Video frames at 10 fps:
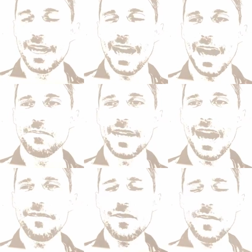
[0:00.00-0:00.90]
And
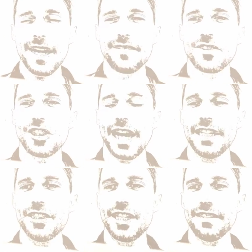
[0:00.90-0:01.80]
whenever we have
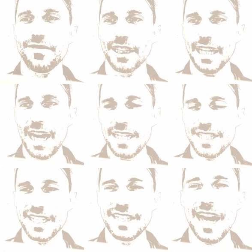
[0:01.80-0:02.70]
changing
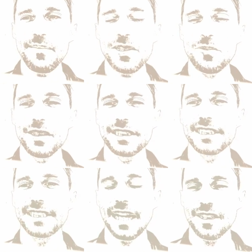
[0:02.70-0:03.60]
velocity, that means we're
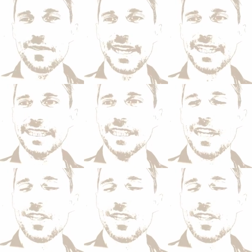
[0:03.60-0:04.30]
accelerating.